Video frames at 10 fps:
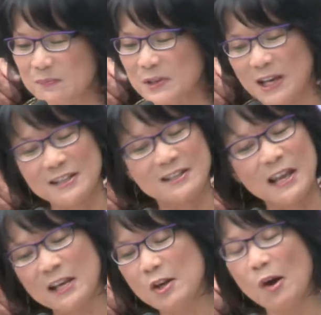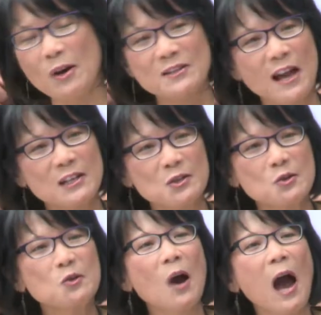because they know, as I
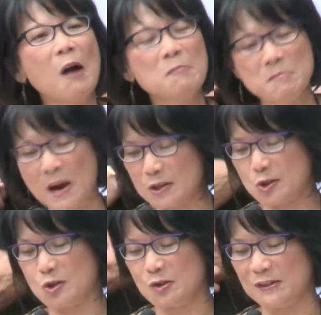do, how much